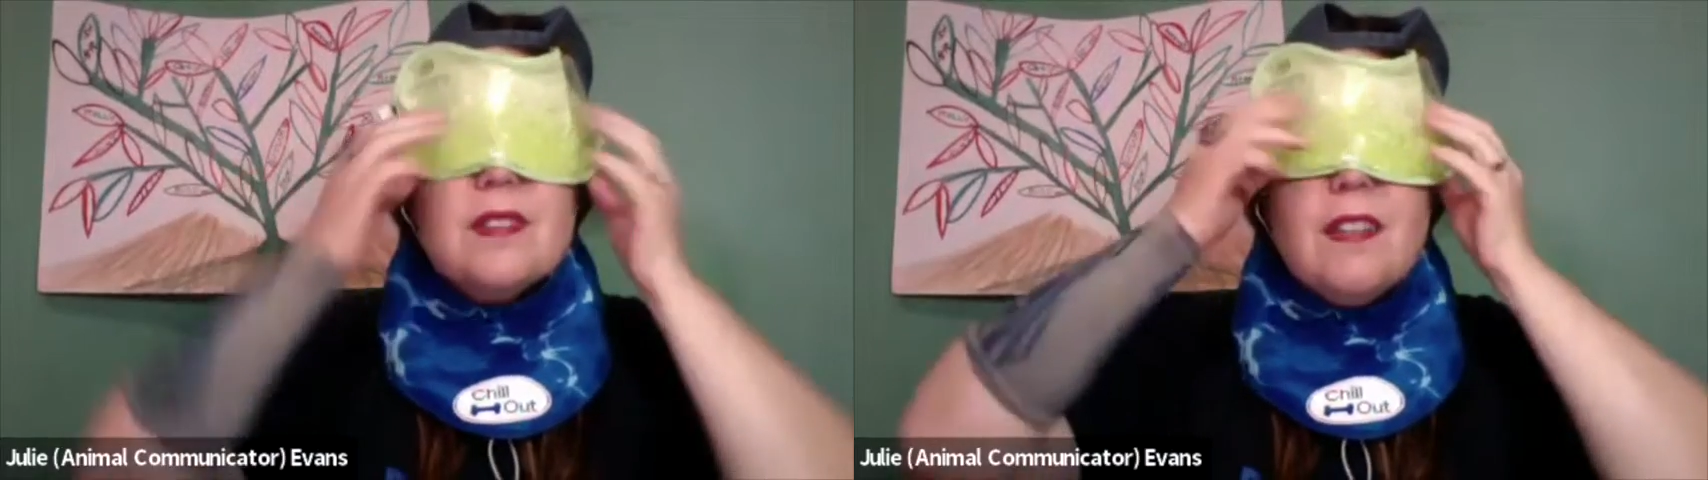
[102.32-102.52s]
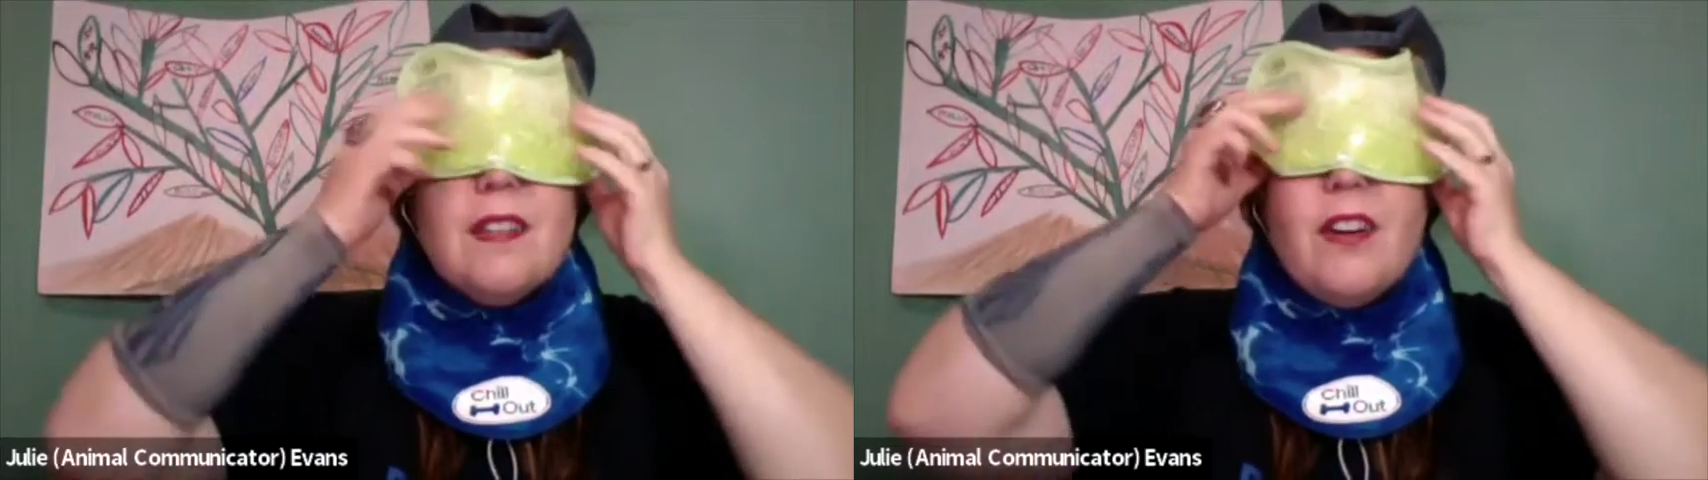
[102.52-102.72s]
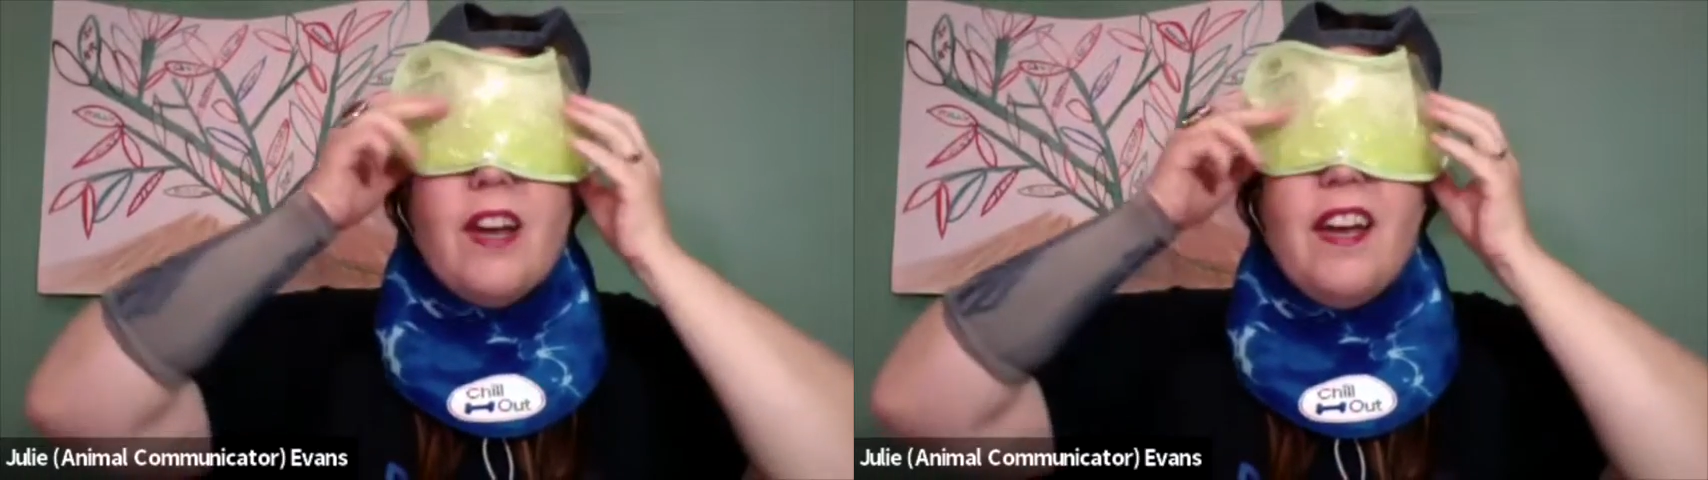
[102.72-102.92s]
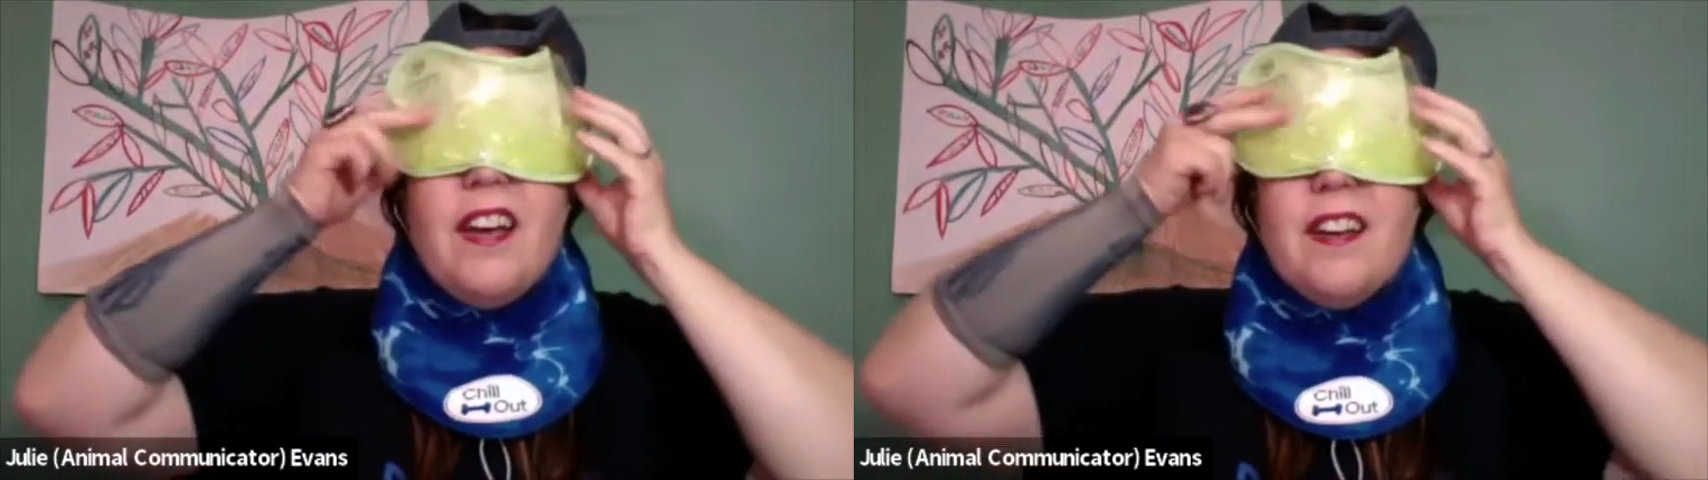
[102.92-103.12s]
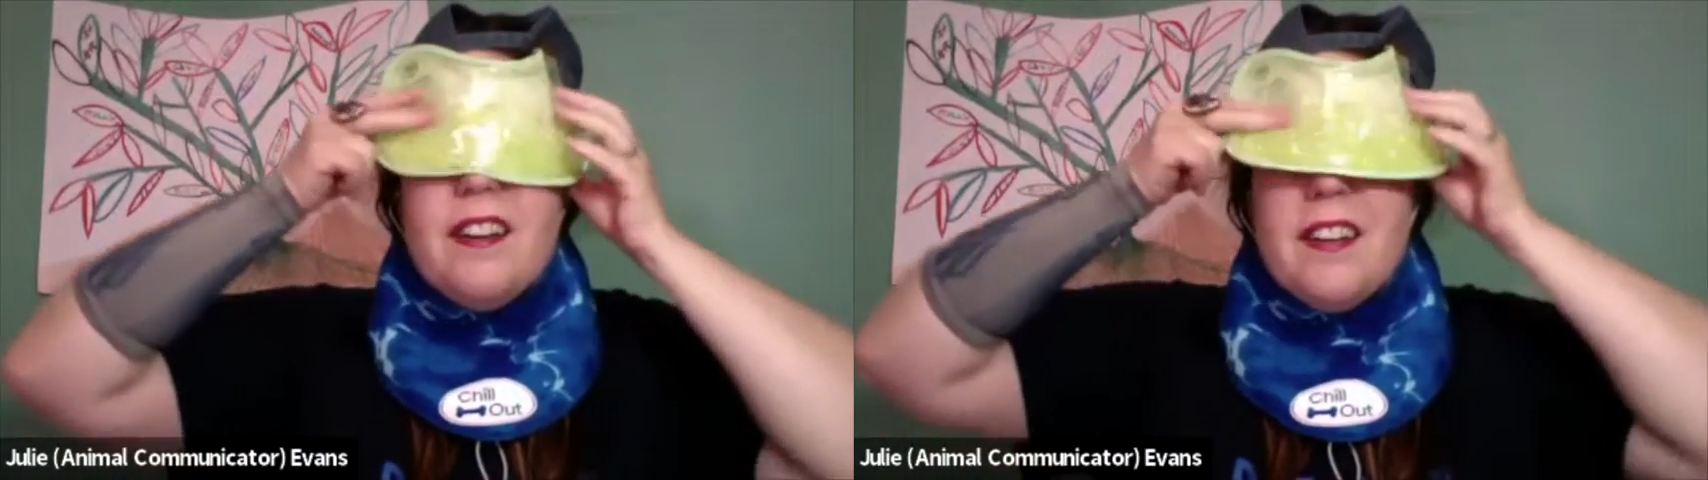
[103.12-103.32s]
Okay,
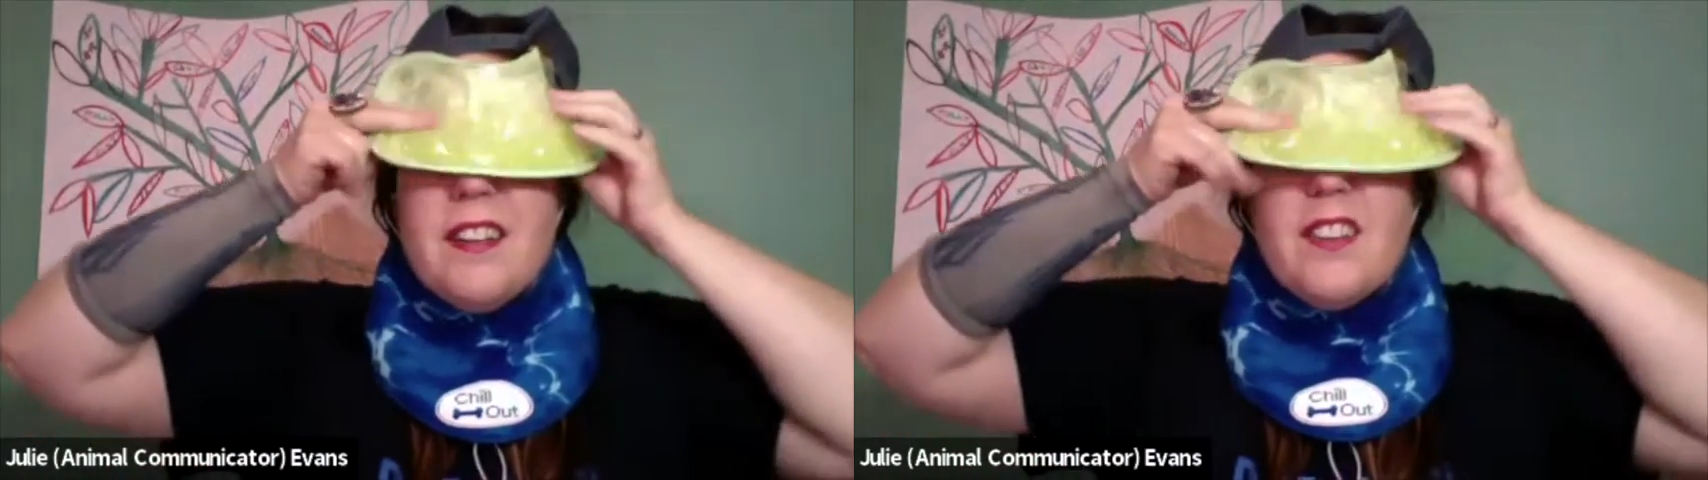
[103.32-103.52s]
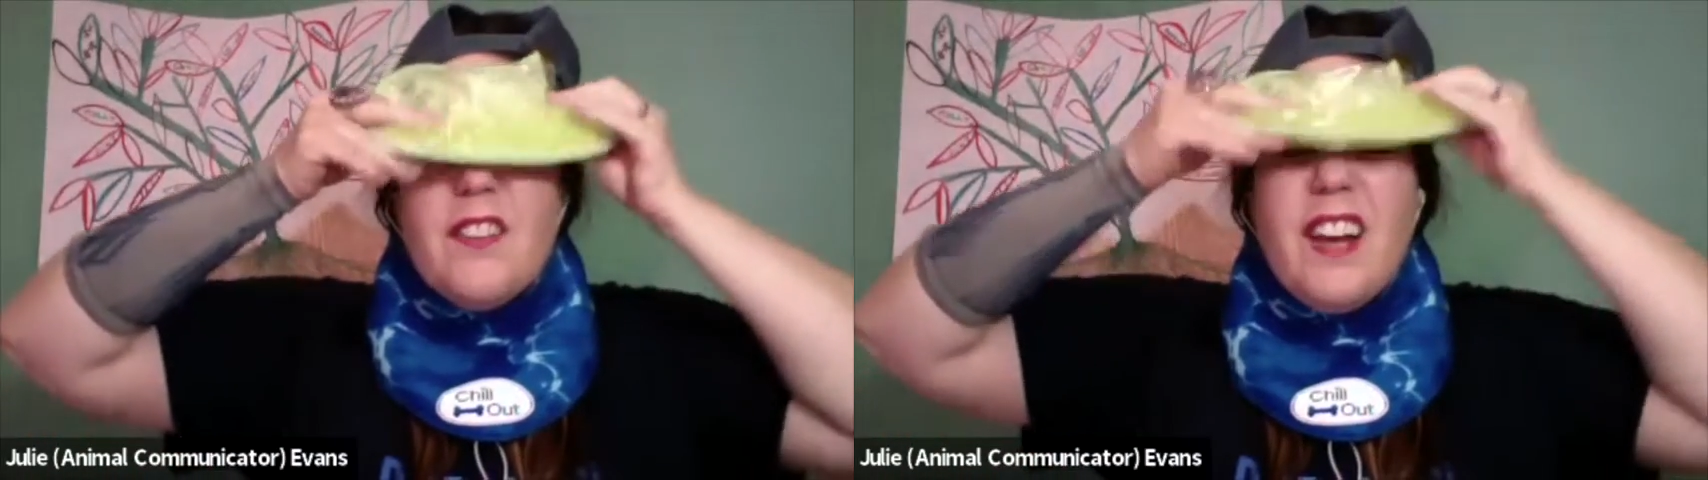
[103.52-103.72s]
so